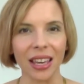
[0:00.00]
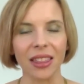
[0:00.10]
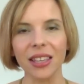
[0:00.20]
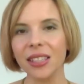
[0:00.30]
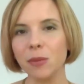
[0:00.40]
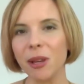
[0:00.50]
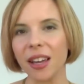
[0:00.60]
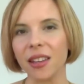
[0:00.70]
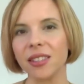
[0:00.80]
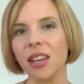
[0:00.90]
This is
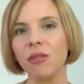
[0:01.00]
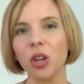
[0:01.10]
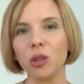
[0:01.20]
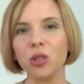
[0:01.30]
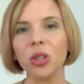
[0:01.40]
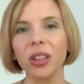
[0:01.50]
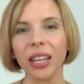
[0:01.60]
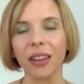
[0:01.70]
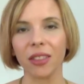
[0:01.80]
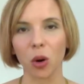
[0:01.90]
because they've learned to
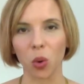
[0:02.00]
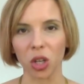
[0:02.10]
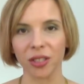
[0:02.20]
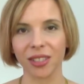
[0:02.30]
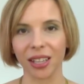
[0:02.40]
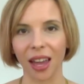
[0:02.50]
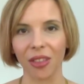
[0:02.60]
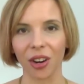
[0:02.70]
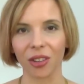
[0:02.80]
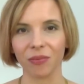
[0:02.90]
link their words
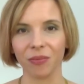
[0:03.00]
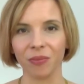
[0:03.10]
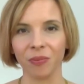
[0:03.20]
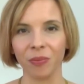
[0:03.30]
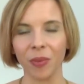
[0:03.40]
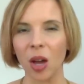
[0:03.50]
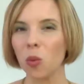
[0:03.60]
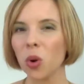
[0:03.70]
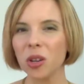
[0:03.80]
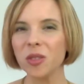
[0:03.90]
together.
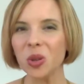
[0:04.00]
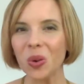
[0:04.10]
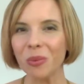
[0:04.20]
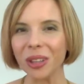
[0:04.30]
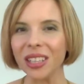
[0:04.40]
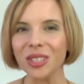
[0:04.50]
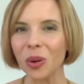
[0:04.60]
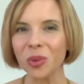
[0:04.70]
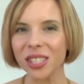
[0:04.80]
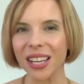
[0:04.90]
Words normally
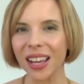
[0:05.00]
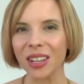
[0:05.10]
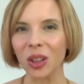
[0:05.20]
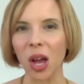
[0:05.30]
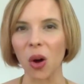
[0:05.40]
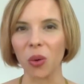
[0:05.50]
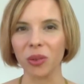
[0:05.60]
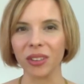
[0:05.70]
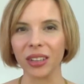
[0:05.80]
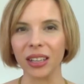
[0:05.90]
don't stand
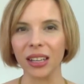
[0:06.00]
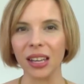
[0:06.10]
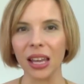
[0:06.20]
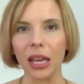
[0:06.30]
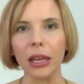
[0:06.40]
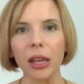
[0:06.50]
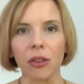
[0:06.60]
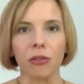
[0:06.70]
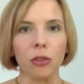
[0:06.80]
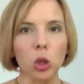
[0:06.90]
alone.
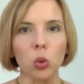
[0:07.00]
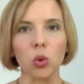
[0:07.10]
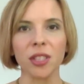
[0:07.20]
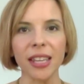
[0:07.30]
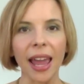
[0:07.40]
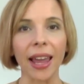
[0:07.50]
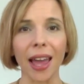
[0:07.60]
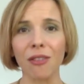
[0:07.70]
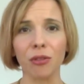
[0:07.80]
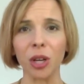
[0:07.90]
If you say
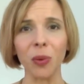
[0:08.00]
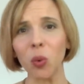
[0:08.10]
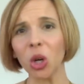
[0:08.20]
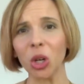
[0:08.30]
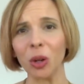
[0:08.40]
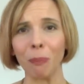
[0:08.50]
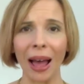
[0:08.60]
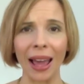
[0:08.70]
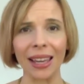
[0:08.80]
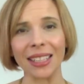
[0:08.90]
every word
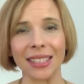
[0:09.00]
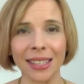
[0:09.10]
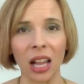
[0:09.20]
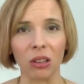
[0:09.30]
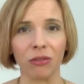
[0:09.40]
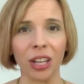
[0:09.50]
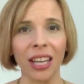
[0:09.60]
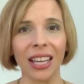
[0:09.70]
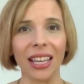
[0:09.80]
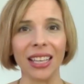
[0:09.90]
by itself,
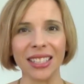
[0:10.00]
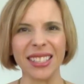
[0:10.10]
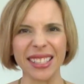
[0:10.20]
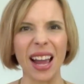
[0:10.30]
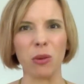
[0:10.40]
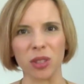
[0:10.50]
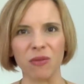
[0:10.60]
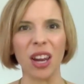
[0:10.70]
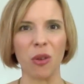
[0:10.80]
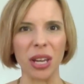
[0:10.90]
it sounds
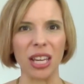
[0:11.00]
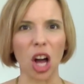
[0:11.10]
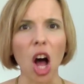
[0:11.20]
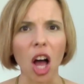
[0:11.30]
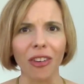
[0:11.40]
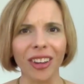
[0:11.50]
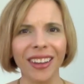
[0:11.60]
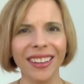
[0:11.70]
very odd.